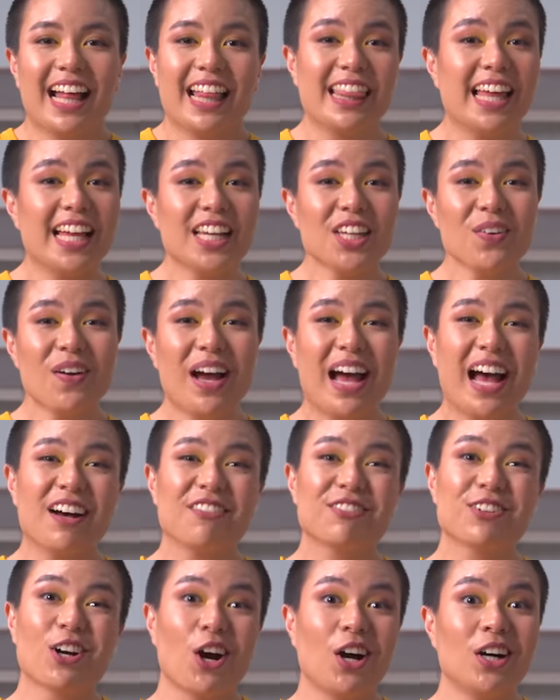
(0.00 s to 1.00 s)
Then you
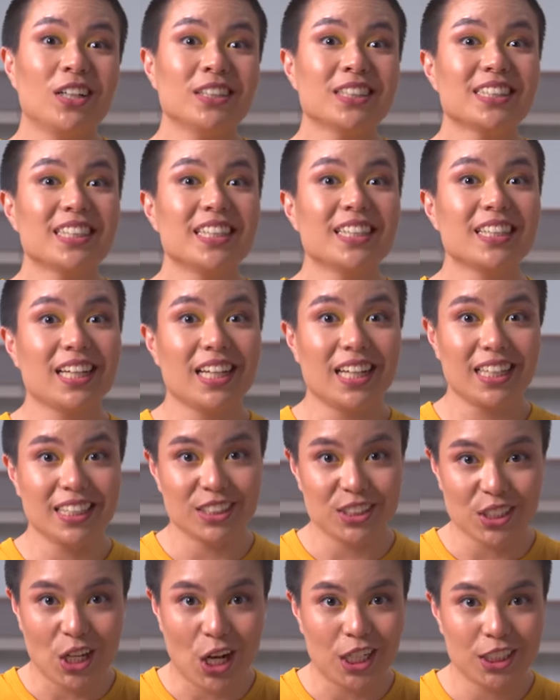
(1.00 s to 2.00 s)
have constant
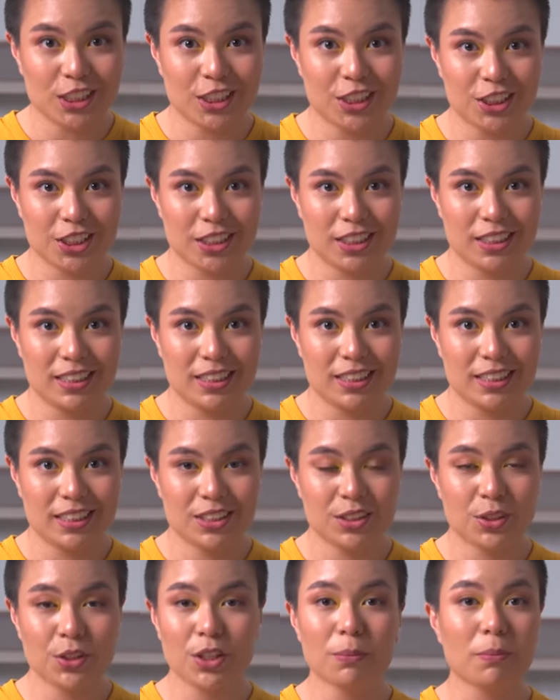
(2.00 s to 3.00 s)
exhaustion.
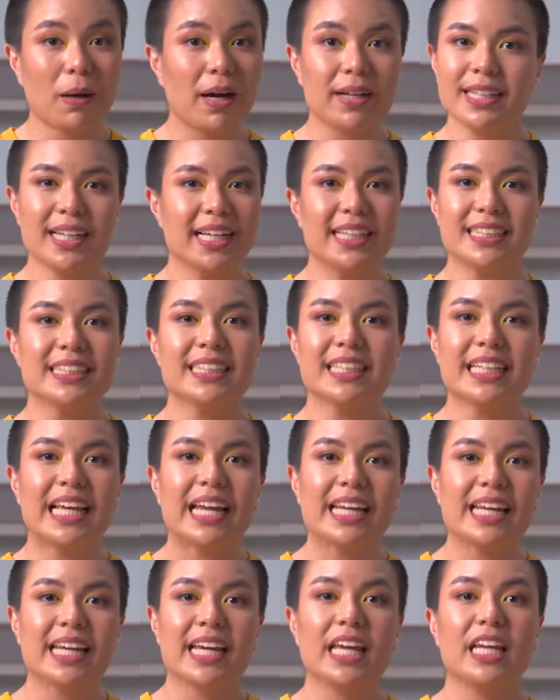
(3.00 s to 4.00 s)
So your body isn't
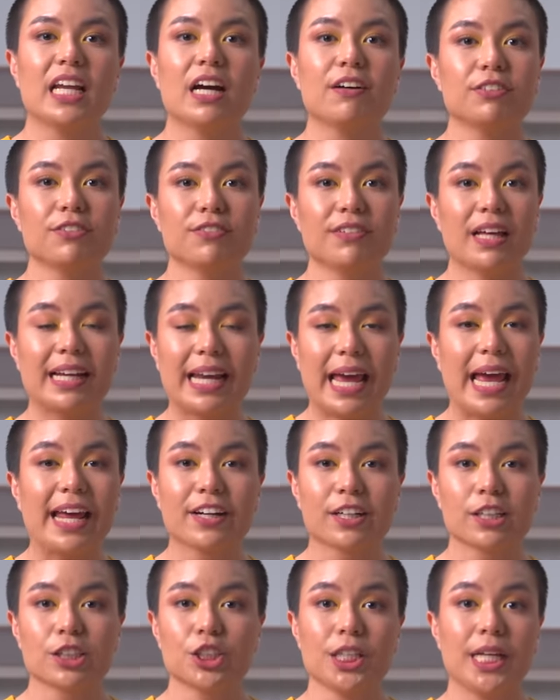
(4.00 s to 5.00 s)
getting enough of that
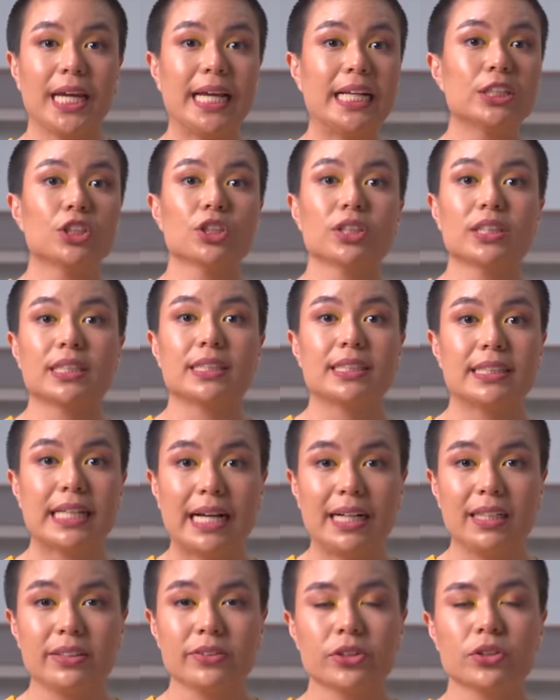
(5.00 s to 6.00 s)
energy into the
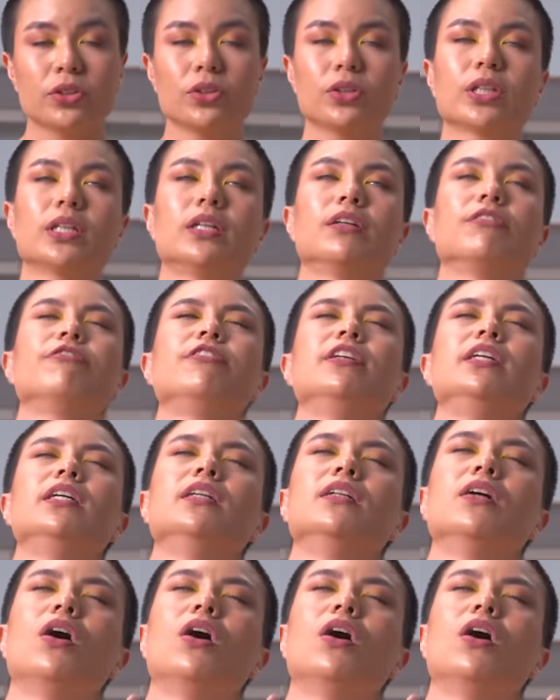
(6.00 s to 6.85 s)
cells, so you're gonna feel